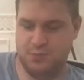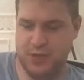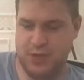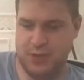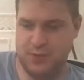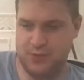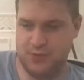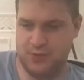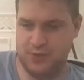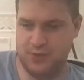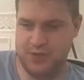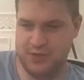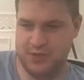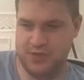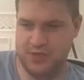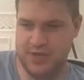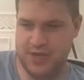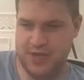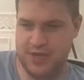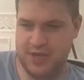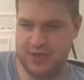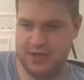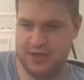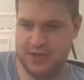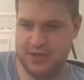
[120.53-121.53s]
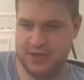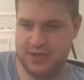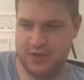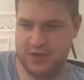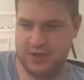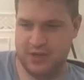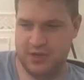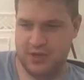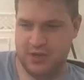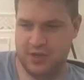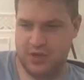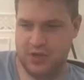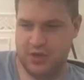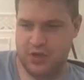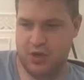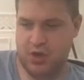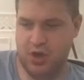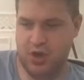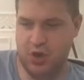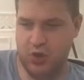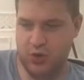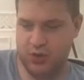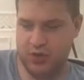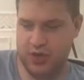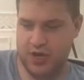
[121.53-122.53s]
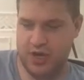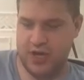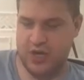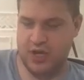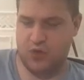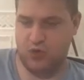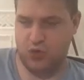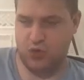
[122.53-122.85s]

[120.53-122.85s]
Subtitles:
people that think, okay,